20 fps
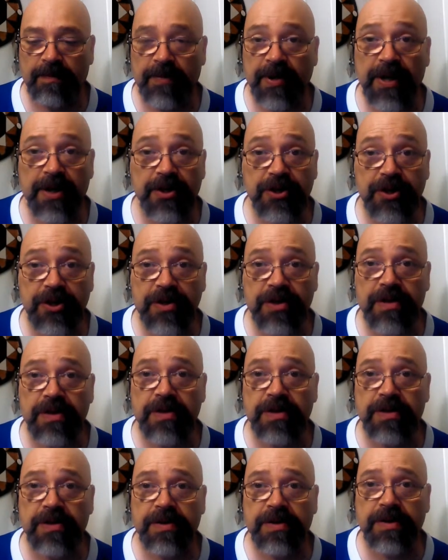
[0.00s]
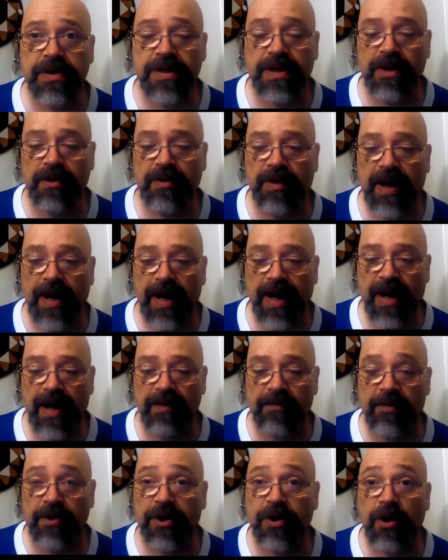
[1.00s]
pictures, it will
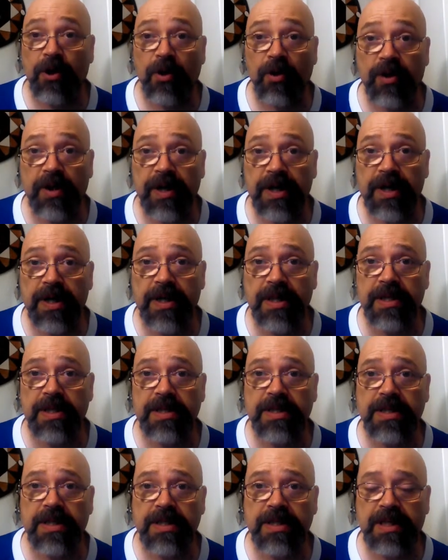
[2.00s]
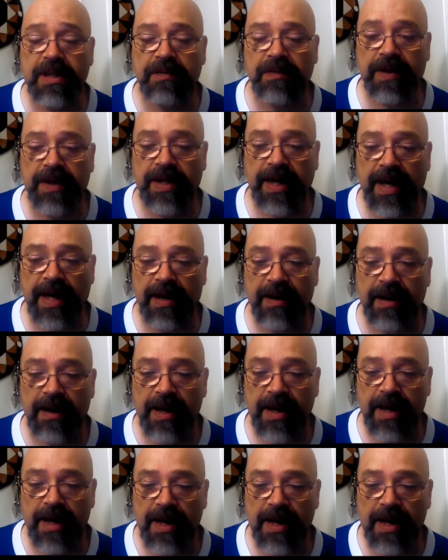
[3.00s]
have recordings and stuff like that,